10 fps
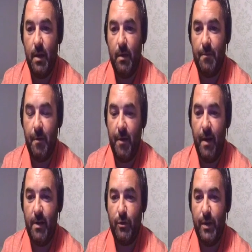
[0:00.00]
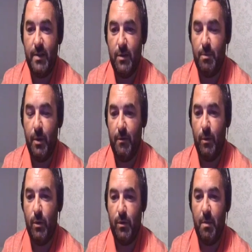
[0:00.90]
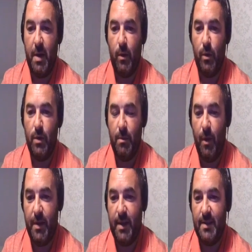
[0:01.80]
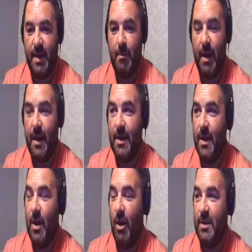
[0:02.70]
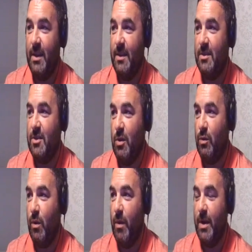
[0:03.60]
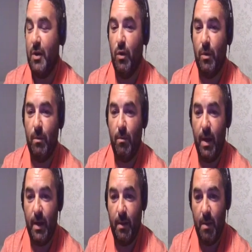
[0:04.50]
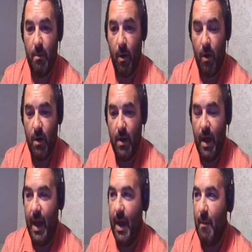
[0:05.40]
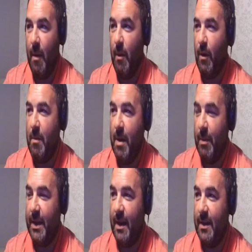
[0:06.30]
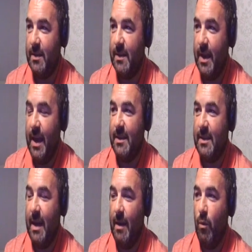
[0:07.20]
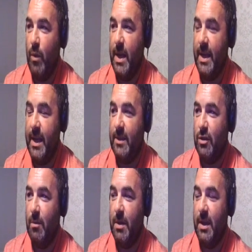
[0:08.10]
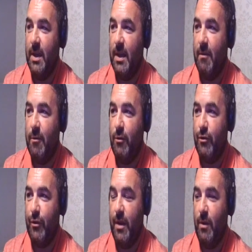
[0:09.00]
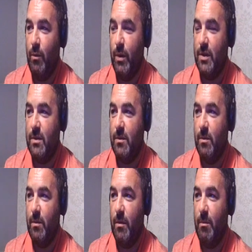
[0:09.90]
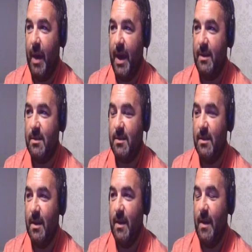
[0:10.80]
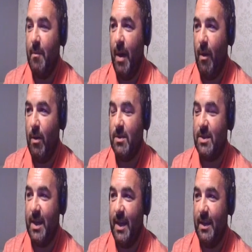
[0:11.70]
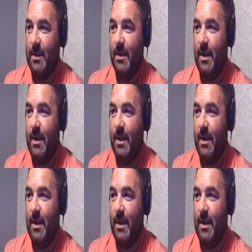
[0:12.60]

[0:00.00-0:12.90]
for various reasons. But if there was to pick one of them, I think it's Dembele. I think he suits what we're doing a little bit more. And what I mean by that is that we need somebody in that front three, which is pace, power, skill,